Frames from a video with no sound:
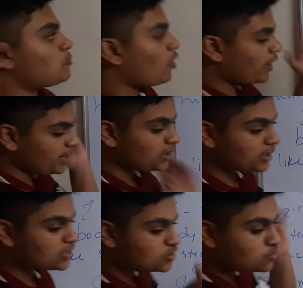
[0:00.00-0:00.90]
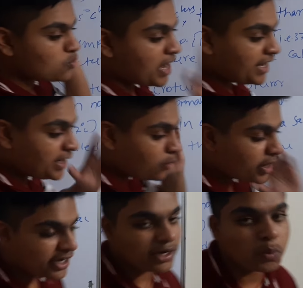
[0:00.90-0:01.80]
point is very,
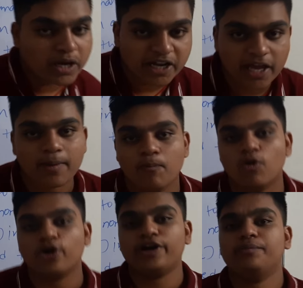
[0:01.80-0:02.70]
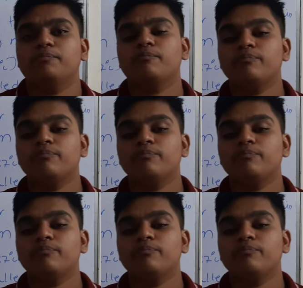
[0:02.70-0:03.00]
very, very important.